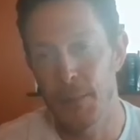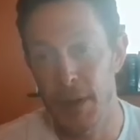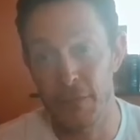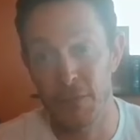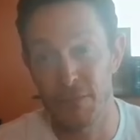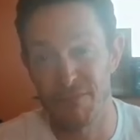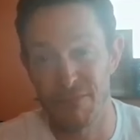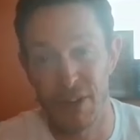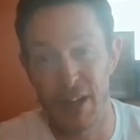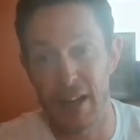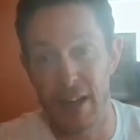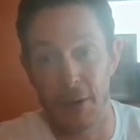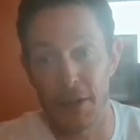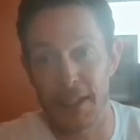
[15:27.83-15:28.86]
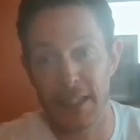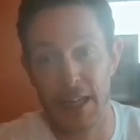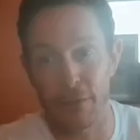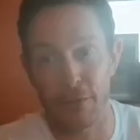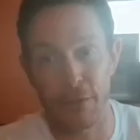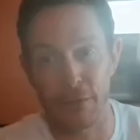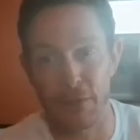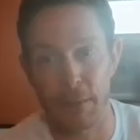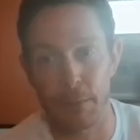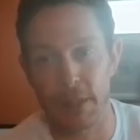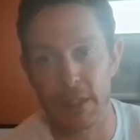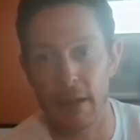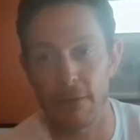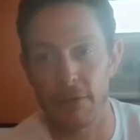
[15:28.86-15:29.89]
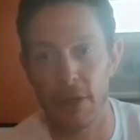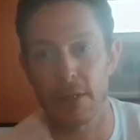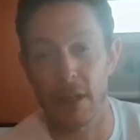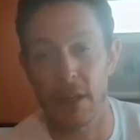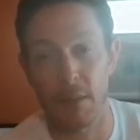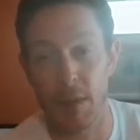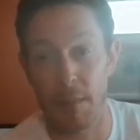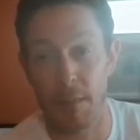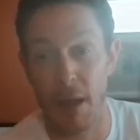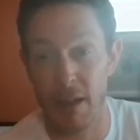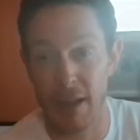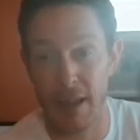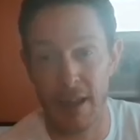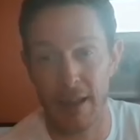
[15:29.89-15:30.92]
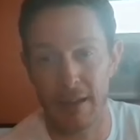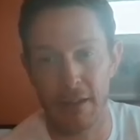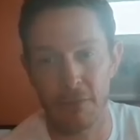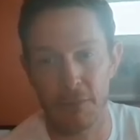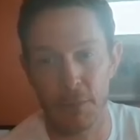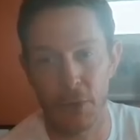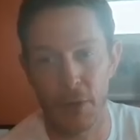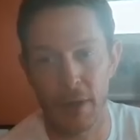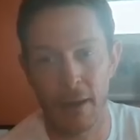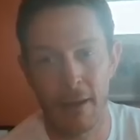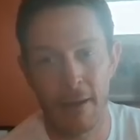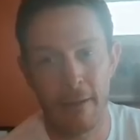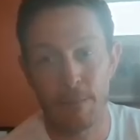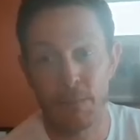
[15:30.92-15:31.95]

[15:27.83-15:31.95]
But if really only 10 to 15% of those are going to be in market at any given point,